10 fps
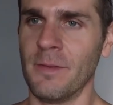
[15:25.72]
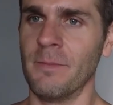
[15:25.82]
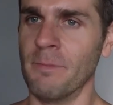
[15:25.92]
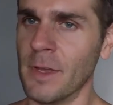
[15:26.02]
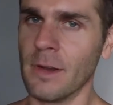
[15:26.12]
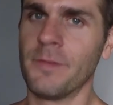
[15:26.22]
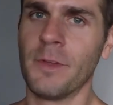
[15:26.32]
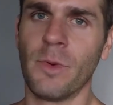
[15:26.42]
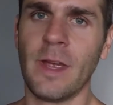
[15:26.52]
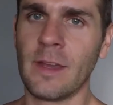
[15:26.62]
middle of the
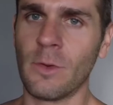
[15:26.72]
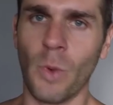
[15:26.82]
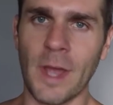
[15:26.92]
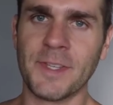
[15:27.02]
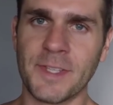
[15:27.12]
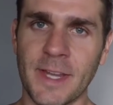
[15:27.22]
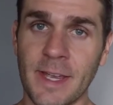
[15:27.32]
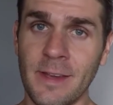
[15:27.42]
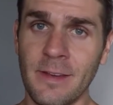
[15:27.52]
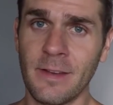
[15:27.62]
week,
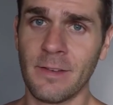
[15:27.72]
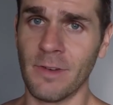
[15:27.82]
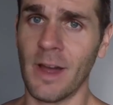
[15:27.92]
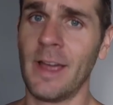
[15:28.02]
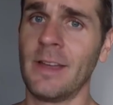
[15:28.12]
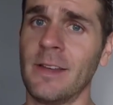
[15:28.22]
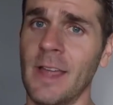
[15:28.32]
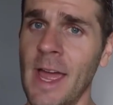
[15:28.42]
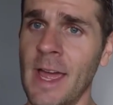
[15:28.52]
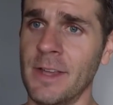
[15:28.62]
Wednesday, right?
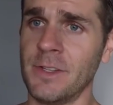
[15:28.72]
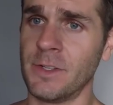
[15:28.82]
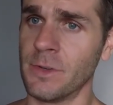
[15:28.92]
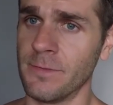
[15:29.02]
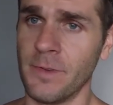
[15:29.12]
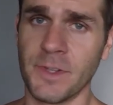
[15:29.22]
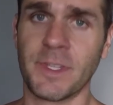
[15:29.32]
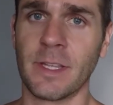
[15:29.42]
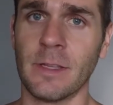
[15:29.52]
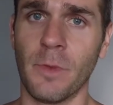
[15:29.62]
And you do it first
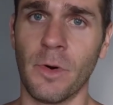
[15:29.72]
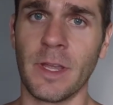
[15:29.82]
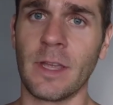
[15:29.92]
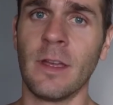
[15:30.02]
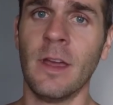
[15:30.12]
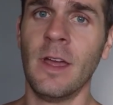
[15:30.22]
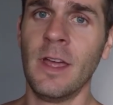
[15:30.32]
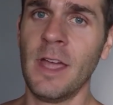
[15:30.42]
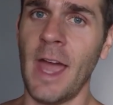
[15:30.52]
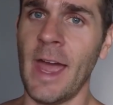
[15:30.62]
thing in the morning
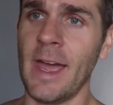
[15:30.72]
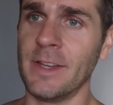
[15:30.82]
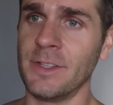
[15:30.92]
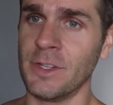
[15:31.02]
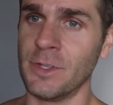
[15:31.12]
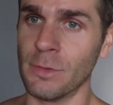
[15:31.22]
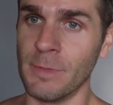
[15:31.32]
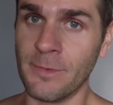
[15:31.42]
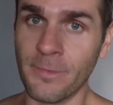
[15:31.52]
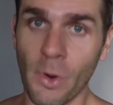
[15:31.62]
and you do it
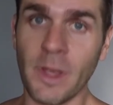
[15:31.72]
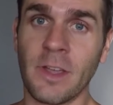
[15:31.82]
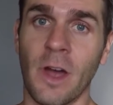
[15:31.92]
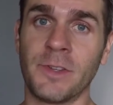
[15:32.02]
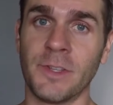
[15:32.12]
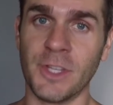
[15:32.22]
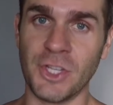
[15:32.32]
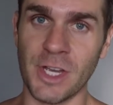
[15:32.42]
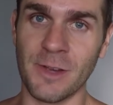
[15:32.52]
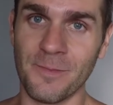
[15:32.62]
before you go to the
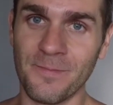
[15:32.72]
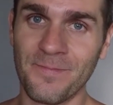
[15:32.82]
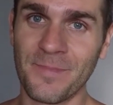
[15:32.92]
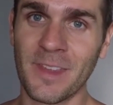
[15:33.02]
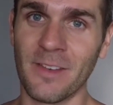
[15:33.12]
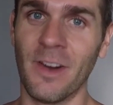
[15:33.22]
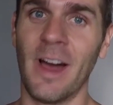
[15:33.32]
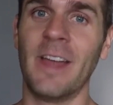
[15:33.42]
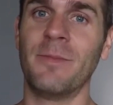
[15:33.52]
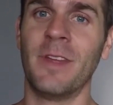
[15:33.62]
gym,
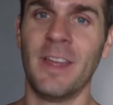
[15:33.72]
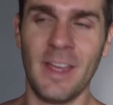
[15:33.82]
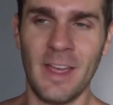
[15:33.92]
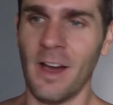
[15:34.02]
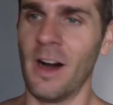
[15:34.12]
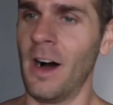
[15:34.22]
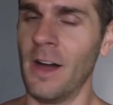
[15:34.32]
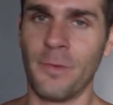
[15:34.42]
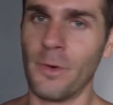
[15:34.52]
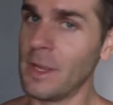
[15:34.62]
right?
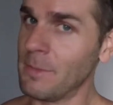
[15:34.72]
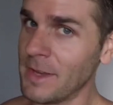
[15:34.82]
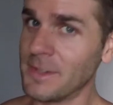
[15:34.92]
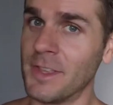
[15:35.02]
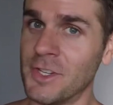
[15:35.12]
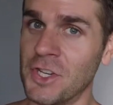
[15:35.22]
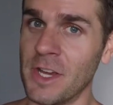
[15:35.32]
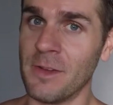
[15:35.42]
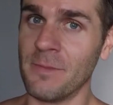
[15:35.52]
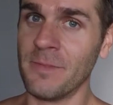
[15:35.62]
I've already been to the
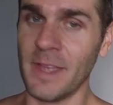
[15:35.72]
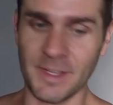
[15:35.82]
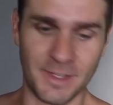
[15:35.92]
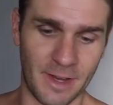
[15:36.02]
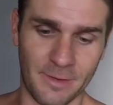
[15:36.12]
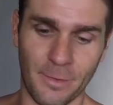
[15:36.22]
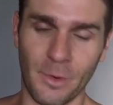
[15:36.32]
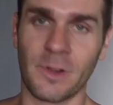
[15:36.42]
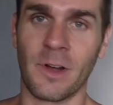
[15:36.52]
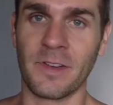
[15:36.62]
gym. It's like
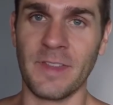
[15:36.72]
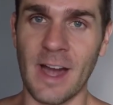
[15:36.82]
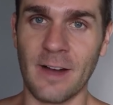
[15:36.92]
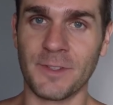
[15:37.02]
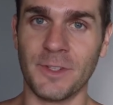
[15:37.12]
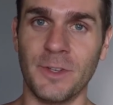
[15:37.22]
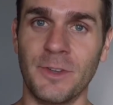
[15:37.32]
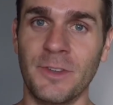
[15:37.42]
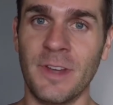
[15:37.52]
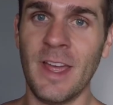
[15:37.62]
4 o'clock in the
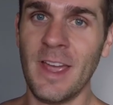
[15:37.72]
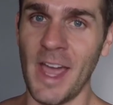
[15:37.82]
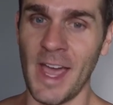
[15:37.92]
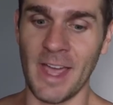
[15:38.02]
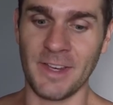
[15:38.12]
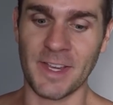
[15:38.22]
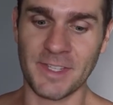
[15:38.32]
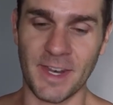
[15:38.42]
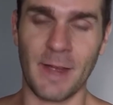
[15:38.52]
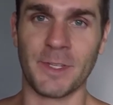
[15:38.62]
afternoon and
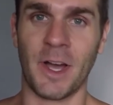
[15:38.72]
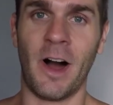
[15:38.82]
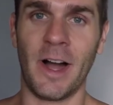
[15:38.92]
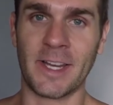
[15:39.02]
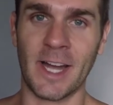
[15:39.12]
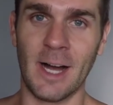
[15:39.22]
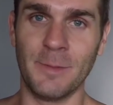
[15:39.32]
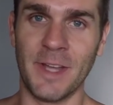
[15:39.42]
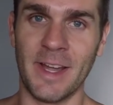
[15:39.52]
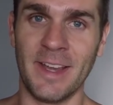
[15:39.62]
yesterday was a high
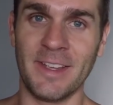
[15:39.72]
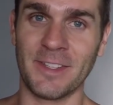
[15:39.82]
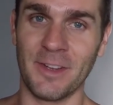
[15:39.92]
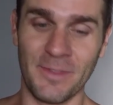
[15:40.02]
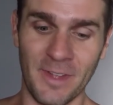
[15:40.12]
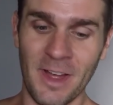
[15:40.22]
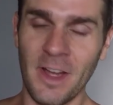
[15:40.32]
carb day. So